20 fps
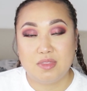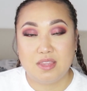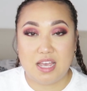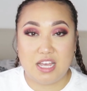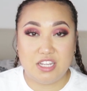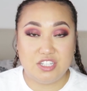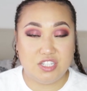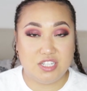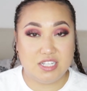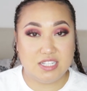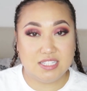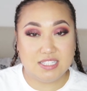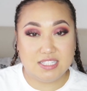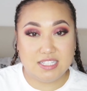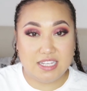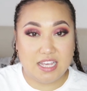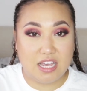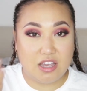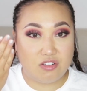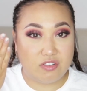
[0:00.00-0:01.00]
As you can
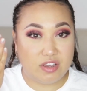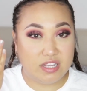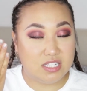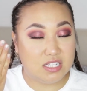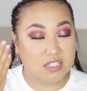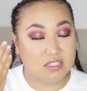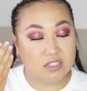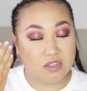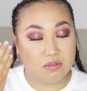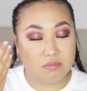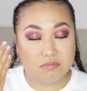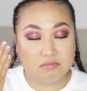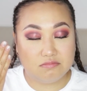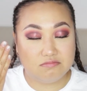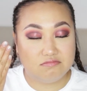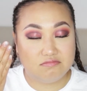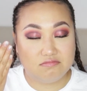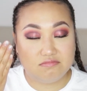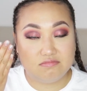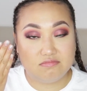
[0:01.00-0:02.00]
see, I created some
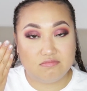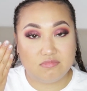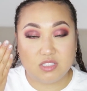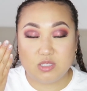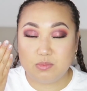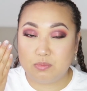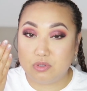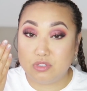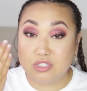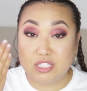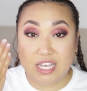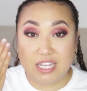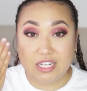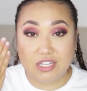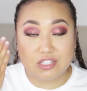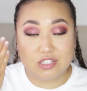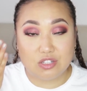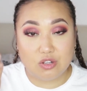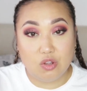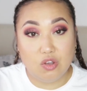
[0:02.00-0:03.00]

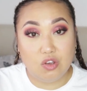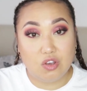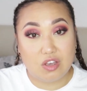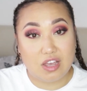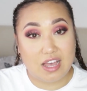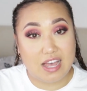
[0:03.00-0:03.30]
spontaneous look